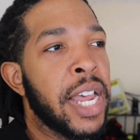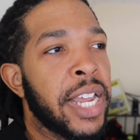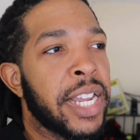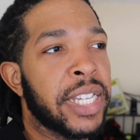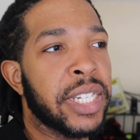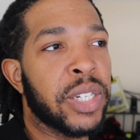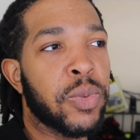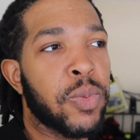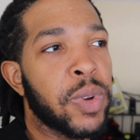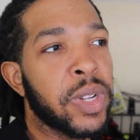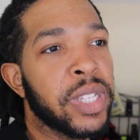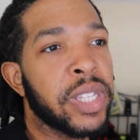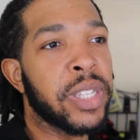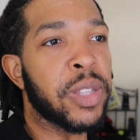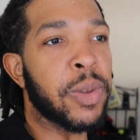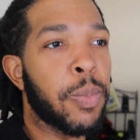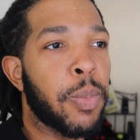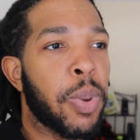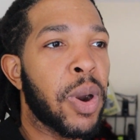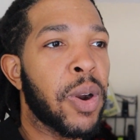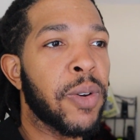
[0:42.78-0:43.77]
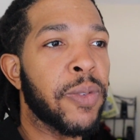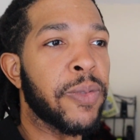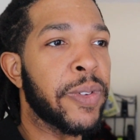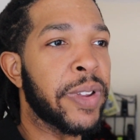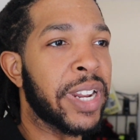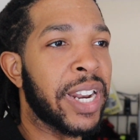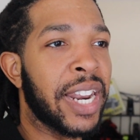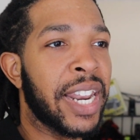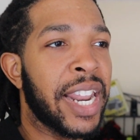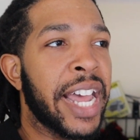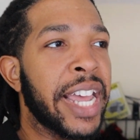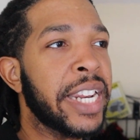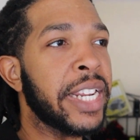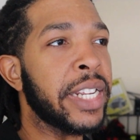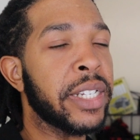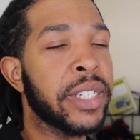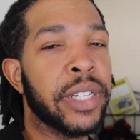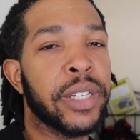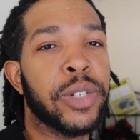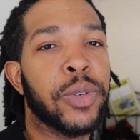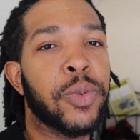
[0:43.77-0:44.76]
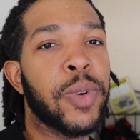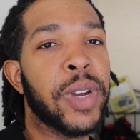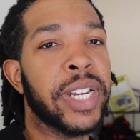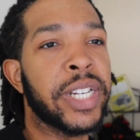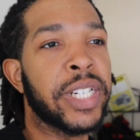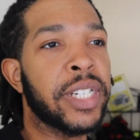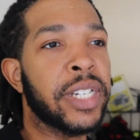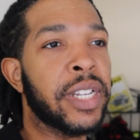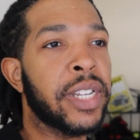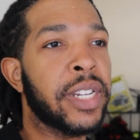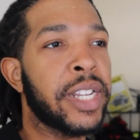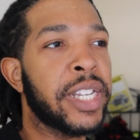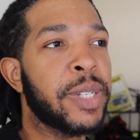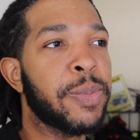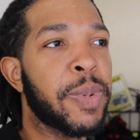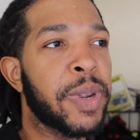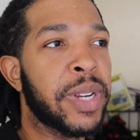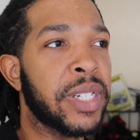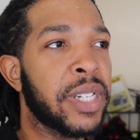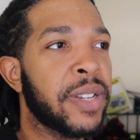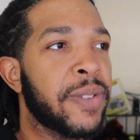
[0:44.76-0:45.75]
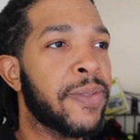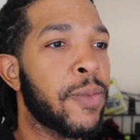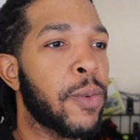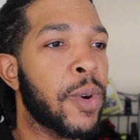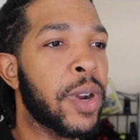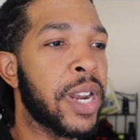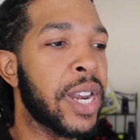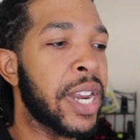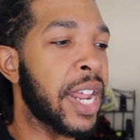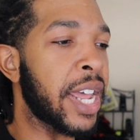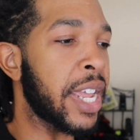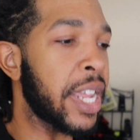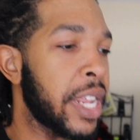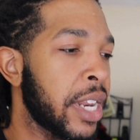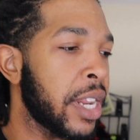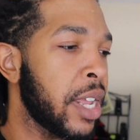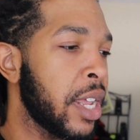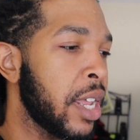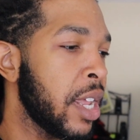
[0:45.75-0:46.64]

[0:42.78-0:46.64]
it's really the perfect lighting situation, especially for at night.